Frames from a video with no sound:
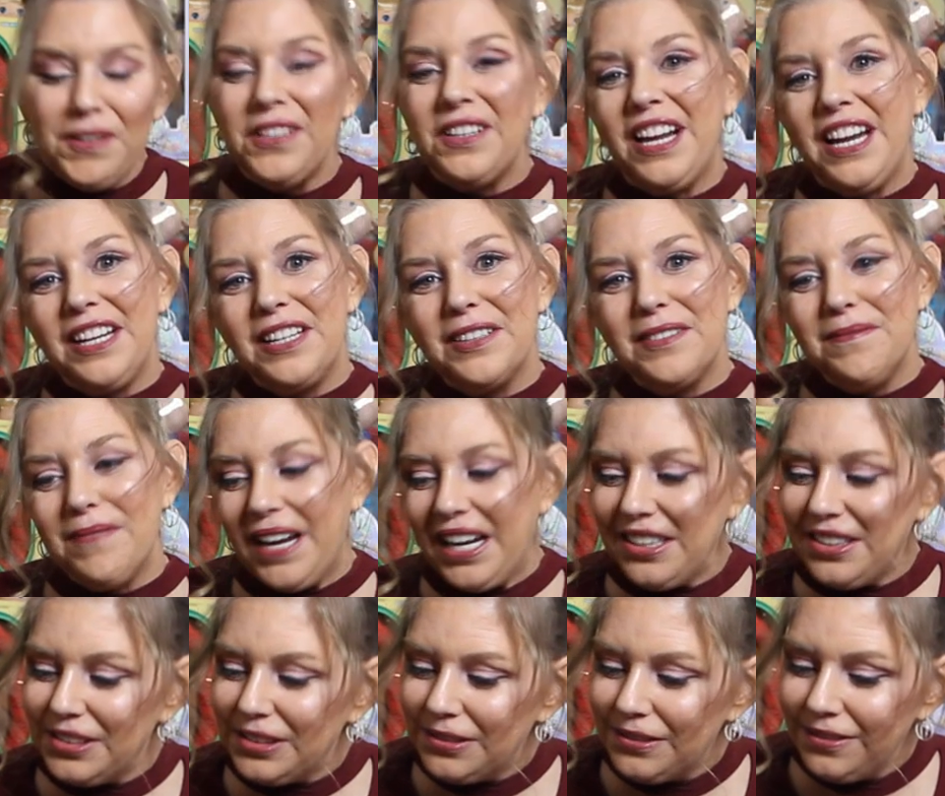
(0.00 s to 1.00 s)
you like them. I
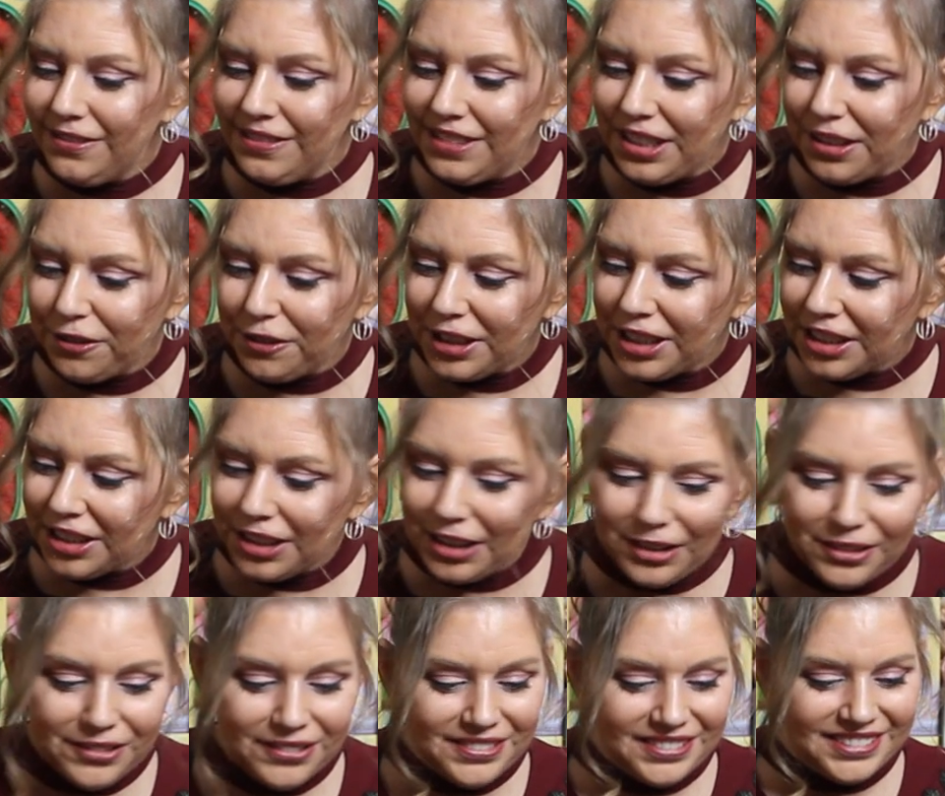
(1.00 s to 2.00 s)
do. They're very
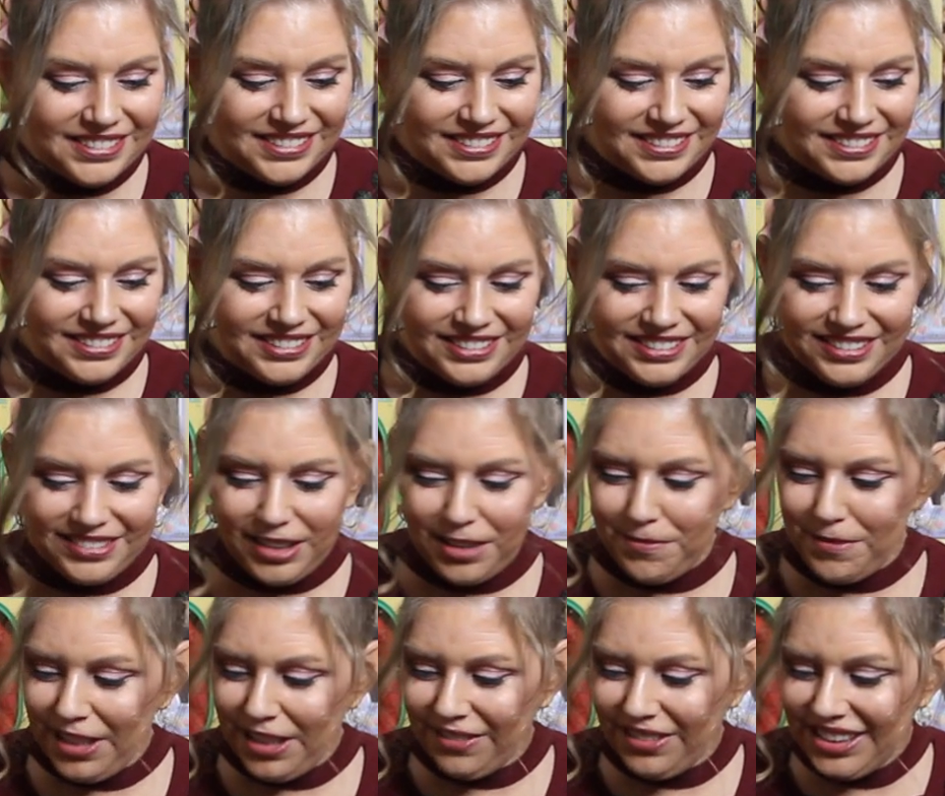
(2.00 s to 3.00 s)
cute. My
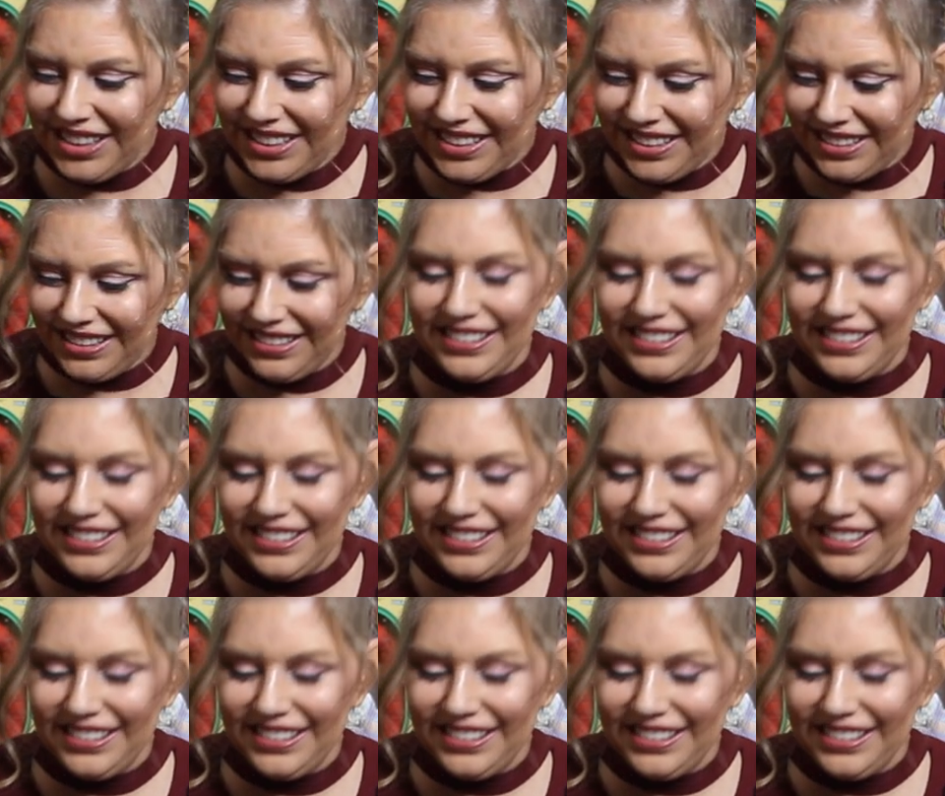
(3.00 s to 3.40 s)
babies.